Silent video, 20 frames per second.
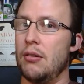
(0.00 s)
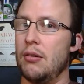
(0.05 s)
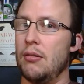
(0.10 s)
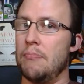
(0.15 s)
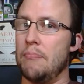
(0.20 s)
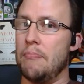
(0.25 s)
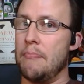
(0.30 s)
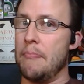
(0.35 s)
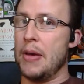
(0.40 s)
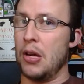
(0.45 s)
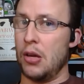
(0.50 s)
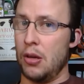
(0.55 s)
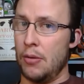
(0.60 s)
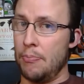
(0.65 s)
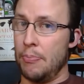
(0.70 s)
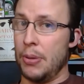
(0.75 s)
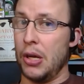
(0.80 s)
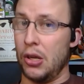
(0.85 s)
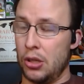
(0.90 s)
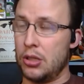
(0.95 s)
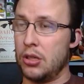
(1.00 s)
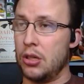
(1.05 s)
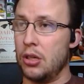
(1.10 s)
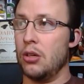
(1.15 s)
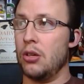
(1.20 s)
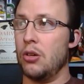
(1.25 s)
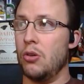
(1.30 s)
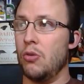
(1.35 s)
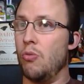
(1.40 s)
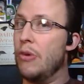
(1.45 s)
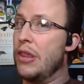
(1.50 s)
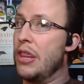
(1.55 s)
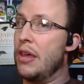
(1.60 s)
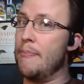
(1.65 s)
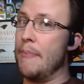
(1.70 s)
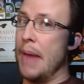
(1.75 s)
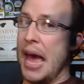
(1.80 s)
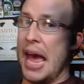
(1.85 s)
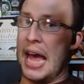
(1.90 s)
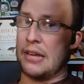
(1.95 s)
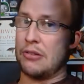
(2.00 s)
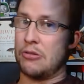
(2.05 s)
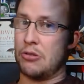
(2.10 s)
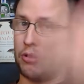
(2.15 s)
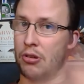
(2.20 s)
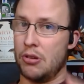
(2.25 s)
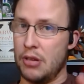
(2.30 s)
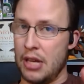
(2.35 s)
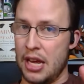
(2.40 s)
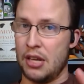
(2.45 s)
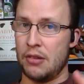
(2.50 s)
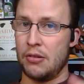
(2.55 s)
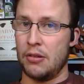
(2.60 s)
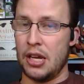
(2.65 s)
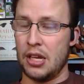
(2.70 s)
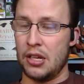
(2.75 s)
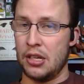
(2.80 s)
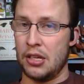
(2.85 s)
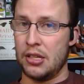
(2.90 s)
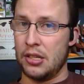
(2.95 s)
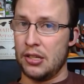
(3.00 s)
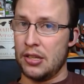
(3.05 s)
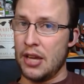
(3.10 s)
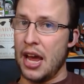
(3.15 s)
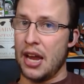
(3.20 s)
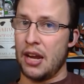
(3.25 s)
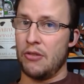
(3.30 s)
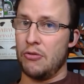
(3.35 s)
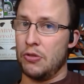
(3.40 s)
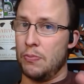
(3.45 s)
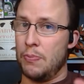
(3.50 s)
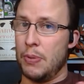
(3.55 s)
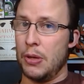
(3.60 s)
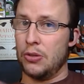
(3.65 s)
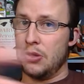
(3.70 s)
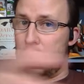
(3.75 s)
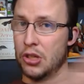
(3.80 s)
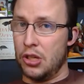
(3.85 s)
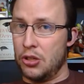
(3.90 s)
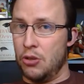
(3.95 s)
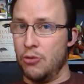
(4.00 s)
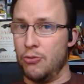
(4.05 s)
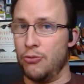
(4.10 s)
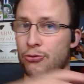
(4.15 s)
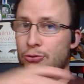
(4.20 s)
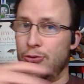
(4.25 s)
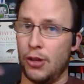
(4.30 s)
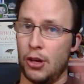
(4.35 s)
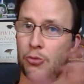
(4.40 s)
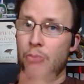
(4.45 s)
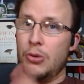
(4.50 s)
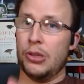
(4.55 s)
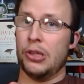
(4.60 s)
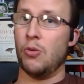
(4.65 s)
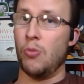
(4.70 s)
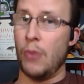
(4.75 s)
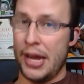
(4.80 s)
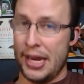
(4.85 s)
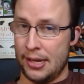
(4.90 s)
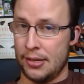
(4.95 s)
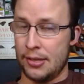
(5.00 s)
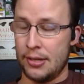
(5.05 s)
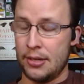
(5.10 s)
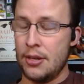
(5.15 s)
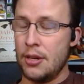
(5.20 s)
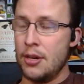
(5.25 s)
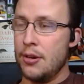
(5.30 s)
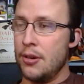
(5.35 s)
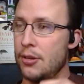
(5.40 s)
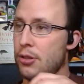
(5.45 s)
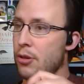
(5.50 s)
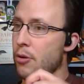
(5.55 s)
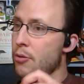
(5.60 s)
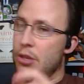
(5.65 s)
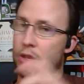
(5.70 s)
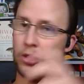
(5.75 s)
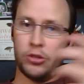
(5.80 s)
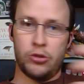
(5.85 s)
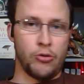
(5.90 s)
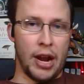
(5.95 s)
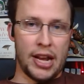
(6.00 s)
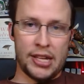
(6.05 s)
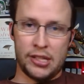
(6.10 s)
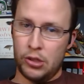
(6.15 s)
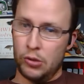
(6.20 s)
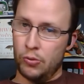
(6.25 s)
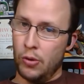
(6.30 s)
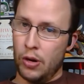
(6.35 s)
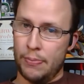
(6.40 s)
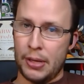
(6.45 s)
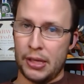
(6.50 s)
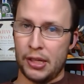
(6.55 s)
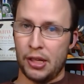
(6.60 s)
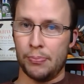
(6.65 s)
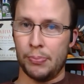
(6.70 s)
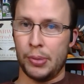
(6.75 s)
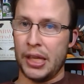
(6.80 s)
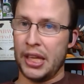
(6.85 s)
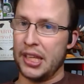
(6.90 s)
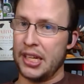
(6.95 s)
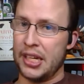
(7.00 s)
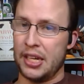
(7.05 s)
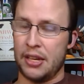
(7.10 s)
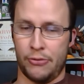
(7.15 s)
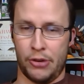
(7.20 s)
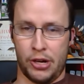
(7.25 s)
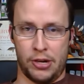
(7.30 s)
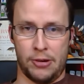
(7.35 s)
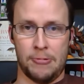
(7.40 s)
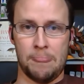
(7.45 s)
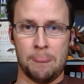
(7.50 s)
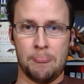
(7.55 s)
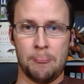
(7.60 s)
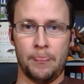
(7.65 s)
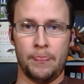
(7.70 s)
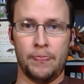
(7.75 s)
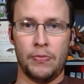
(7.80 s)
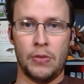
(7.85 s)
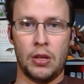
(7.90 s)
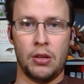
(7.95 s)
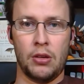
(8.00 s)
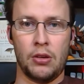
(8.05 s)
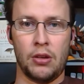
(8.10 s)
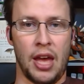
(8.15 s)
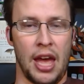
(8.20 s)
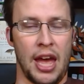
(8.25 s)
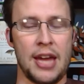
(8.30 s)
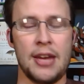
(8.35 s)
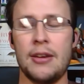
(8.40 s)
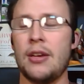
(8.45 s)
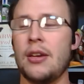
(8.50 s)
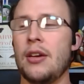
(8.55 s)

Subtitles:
built with a mast in design. It was built just to float with the wind. So the stresses would have been completely different. Okay?